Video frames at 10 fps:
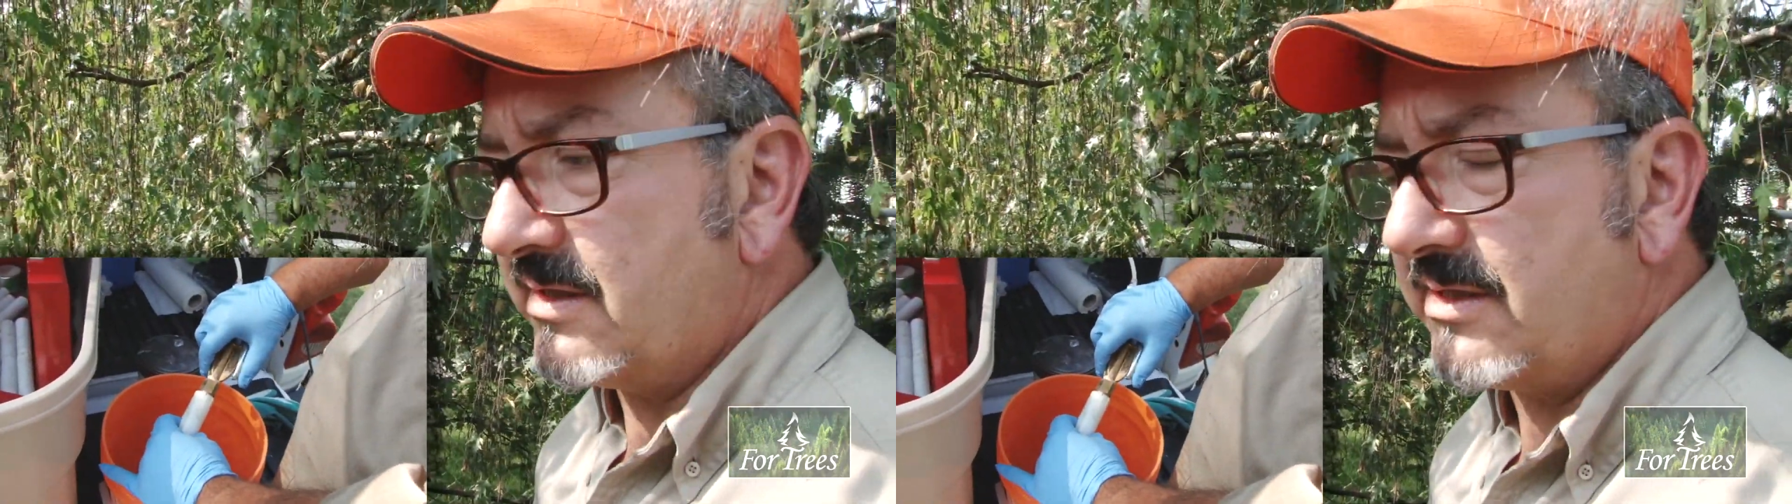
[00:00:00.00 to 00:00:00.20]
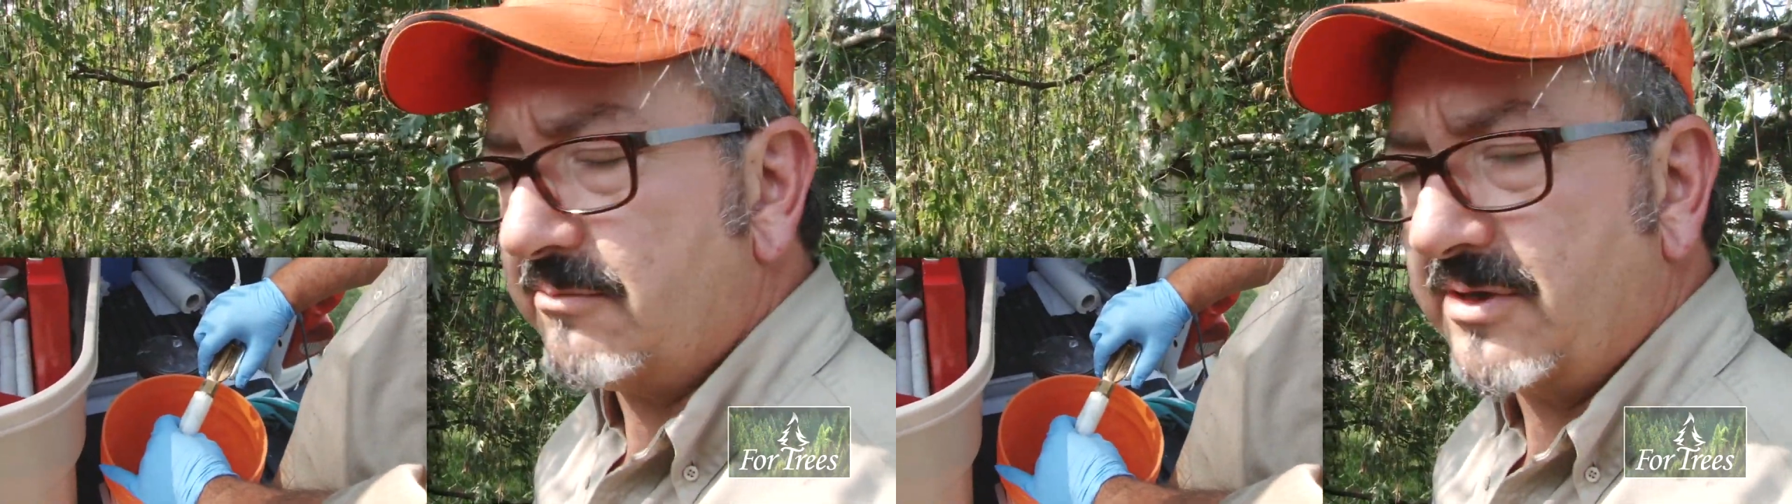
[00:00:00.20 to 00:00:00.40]

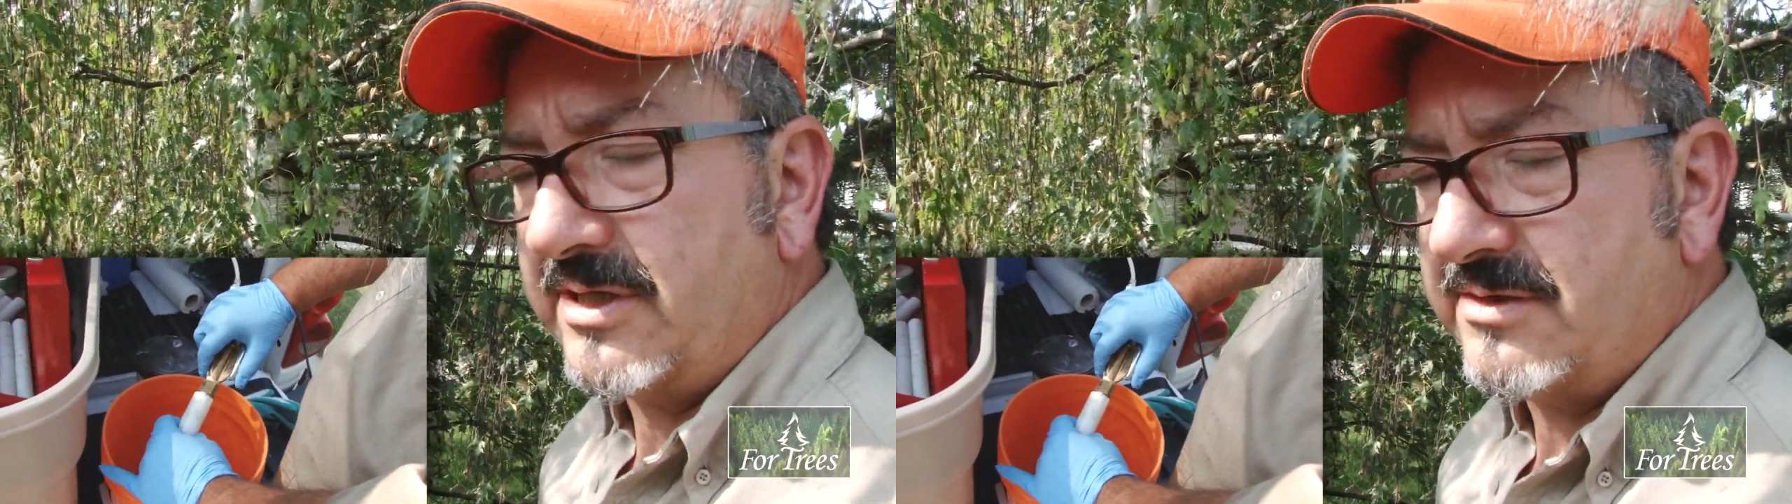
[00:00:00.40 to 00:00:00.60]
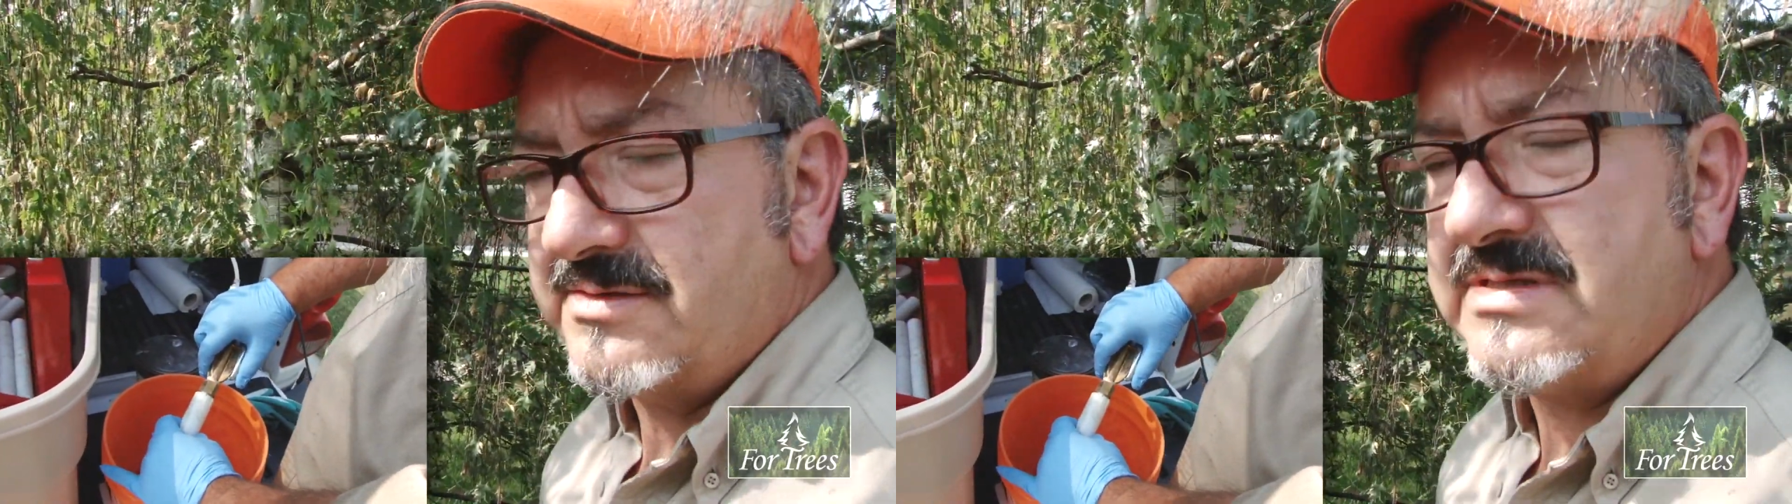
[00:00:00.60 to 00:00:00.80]
Uh, we're going
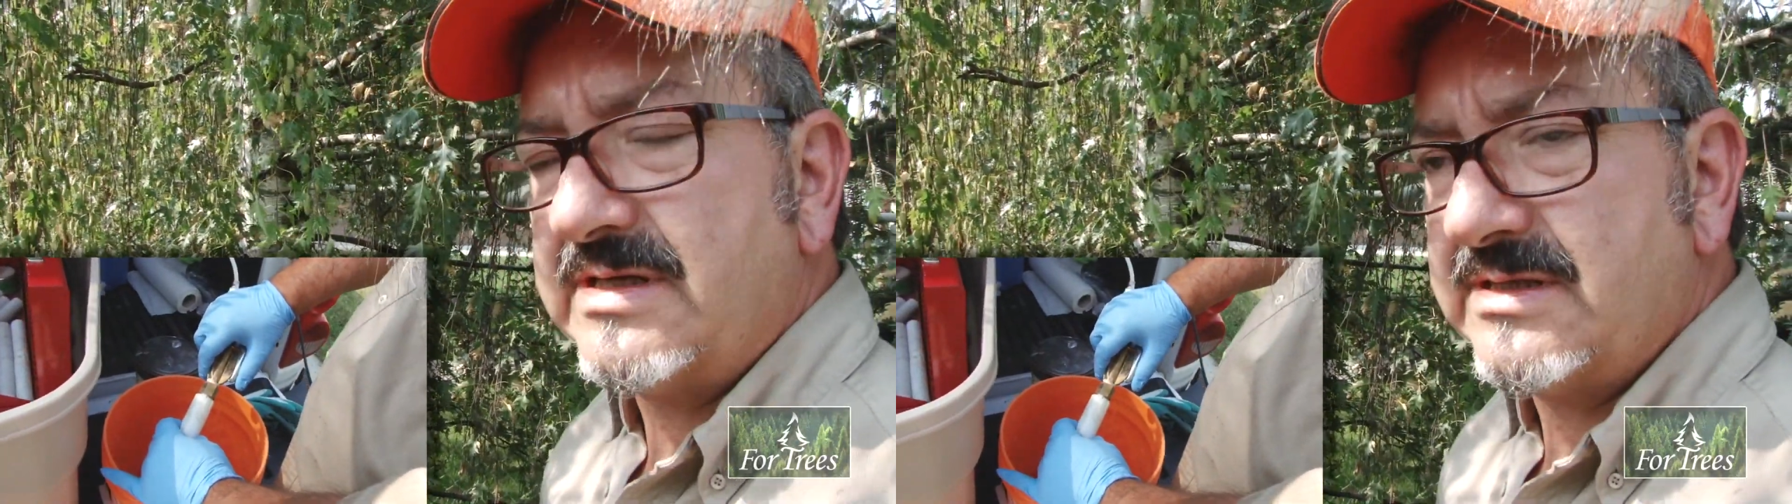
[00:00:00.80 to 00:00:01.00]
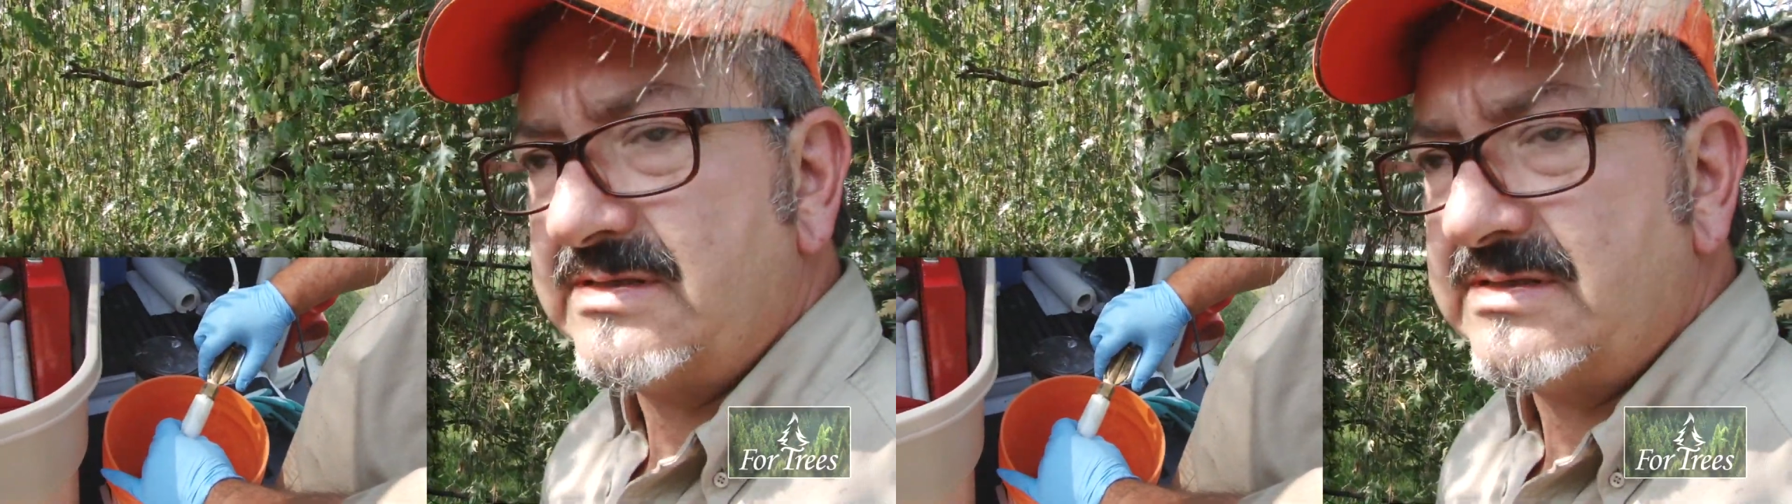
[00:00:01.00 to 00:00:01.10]
to use uh,